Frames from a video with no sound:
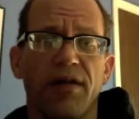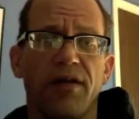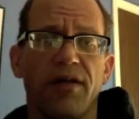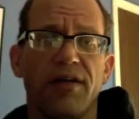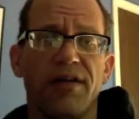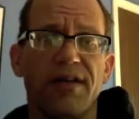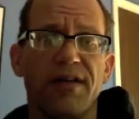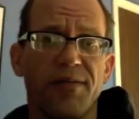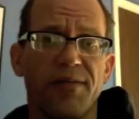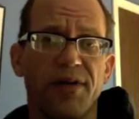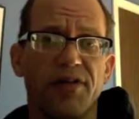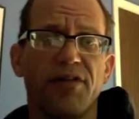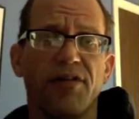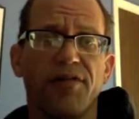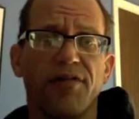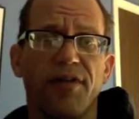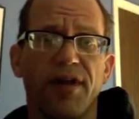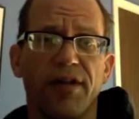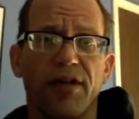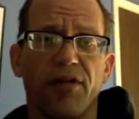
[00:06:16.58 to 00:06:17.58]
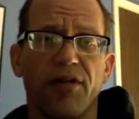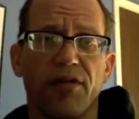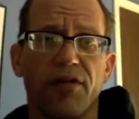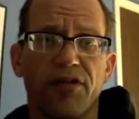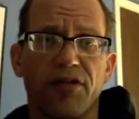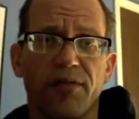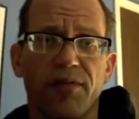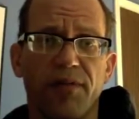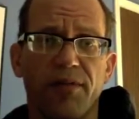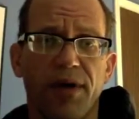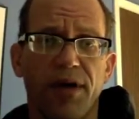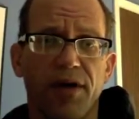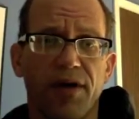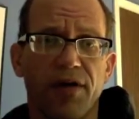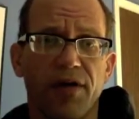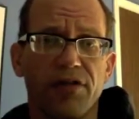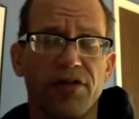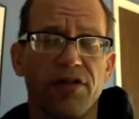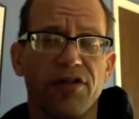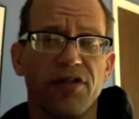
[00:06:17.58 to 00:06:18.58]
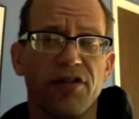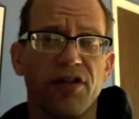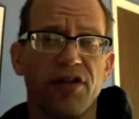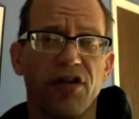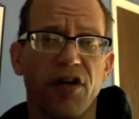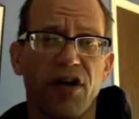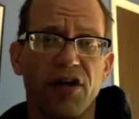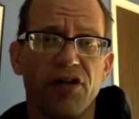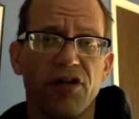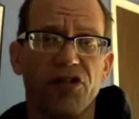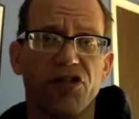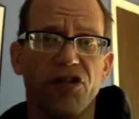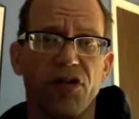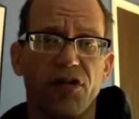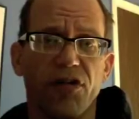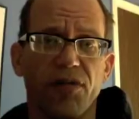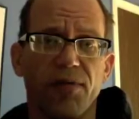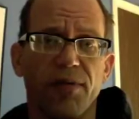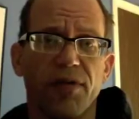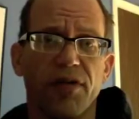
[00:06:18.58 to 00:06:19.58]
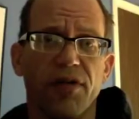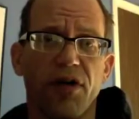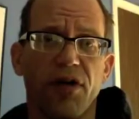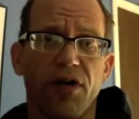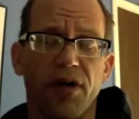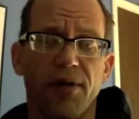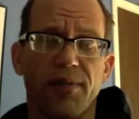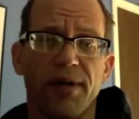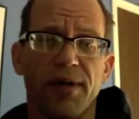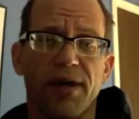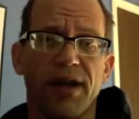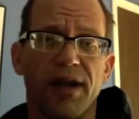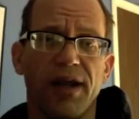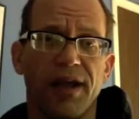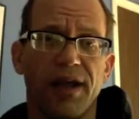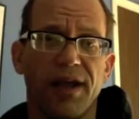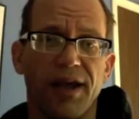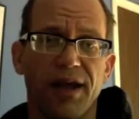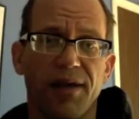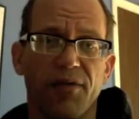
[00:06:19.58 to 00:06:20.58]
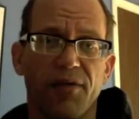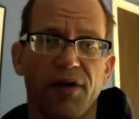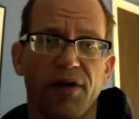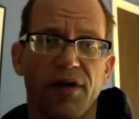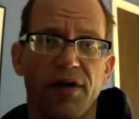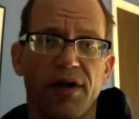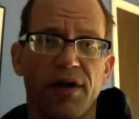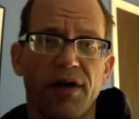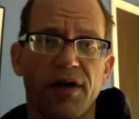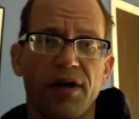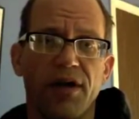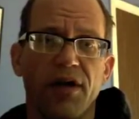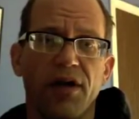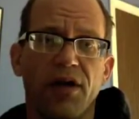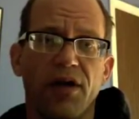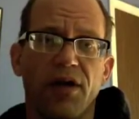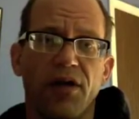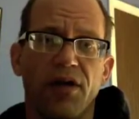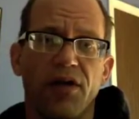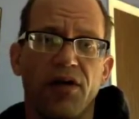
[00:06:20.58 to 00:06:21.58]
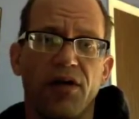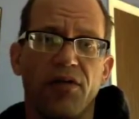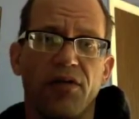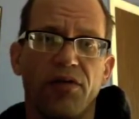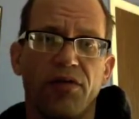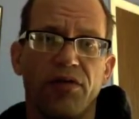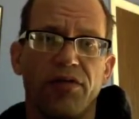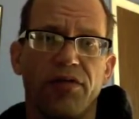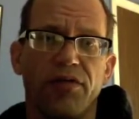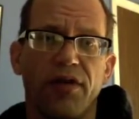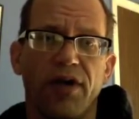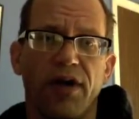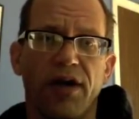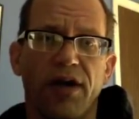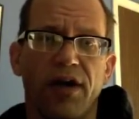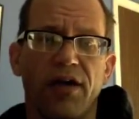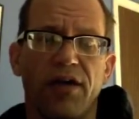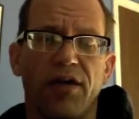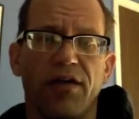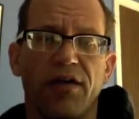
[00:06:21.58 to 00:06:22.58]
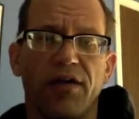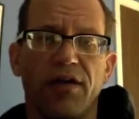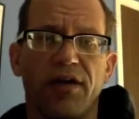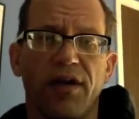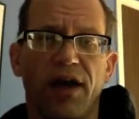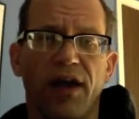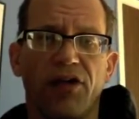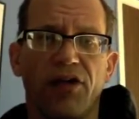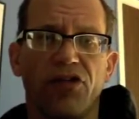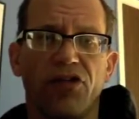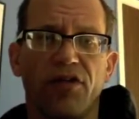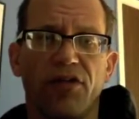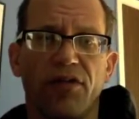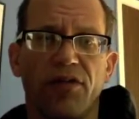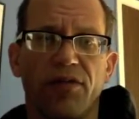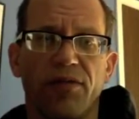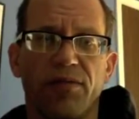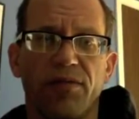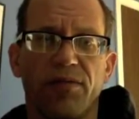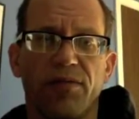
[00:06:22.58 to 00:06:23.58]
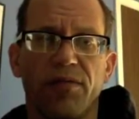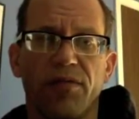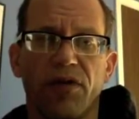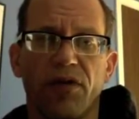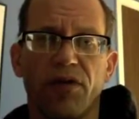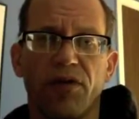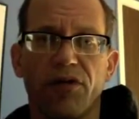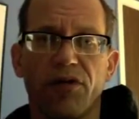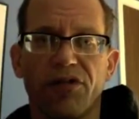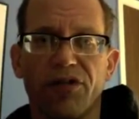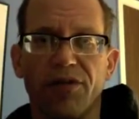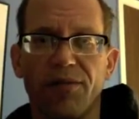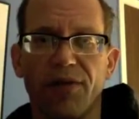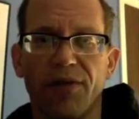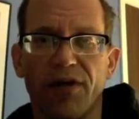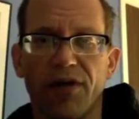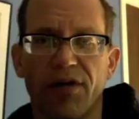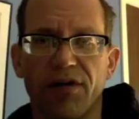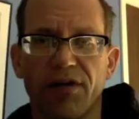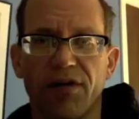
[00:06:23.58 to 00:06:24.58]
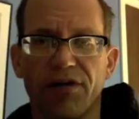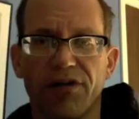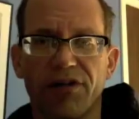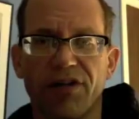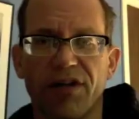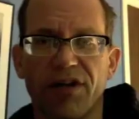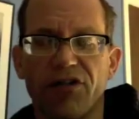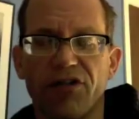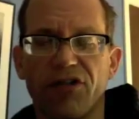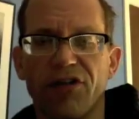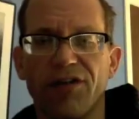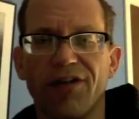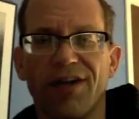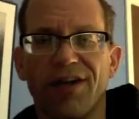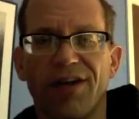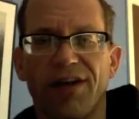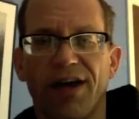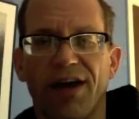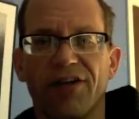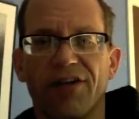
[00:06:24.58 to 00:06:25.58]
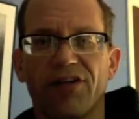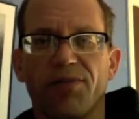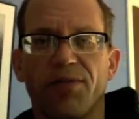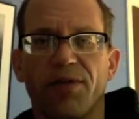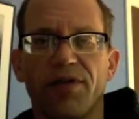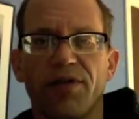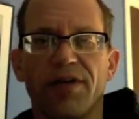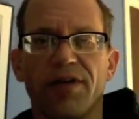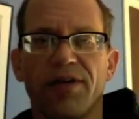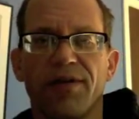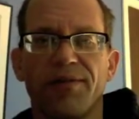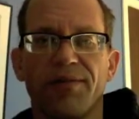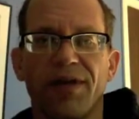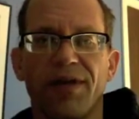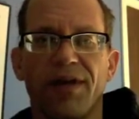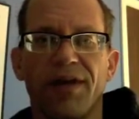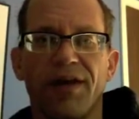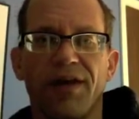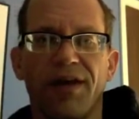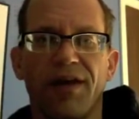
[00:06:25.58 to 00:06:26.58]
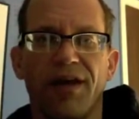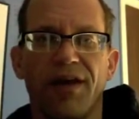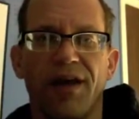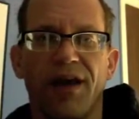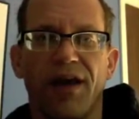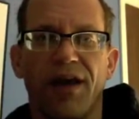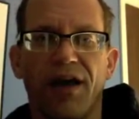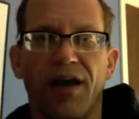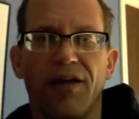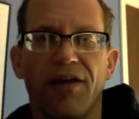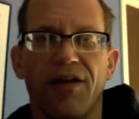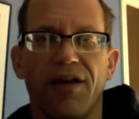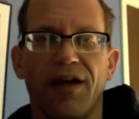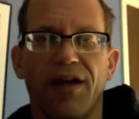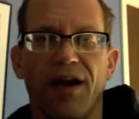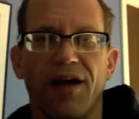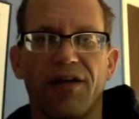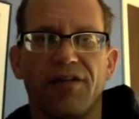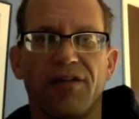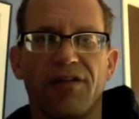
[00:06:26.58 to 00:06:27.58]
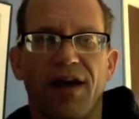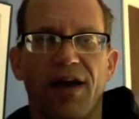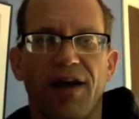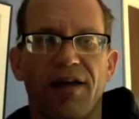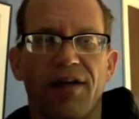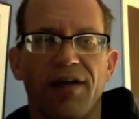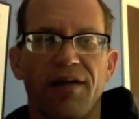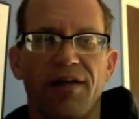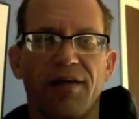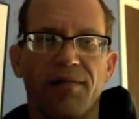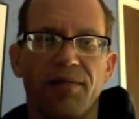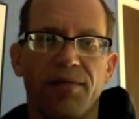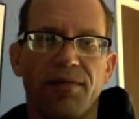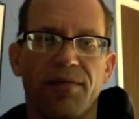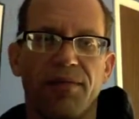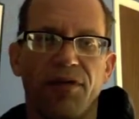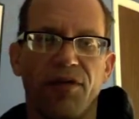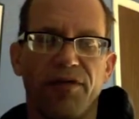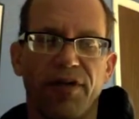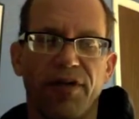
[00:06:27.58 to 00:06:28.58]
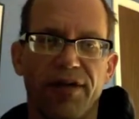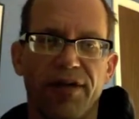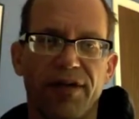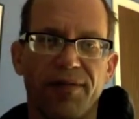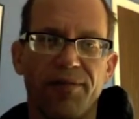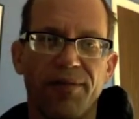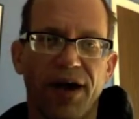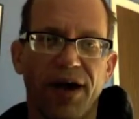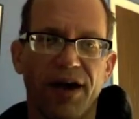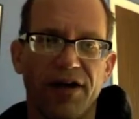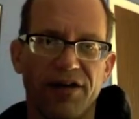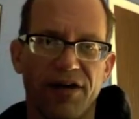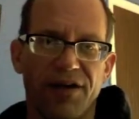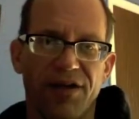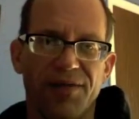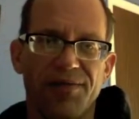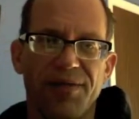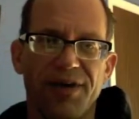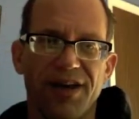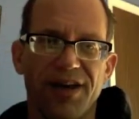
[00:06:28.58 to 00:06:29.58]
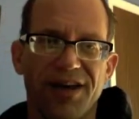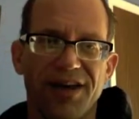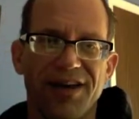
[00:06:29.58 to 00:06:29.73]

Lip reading: Demystifying the Course in Miracles. It's a talk show with Carmen Cameron, who's a national Course in Miracles teacher and expert, and has had a profound impact on me.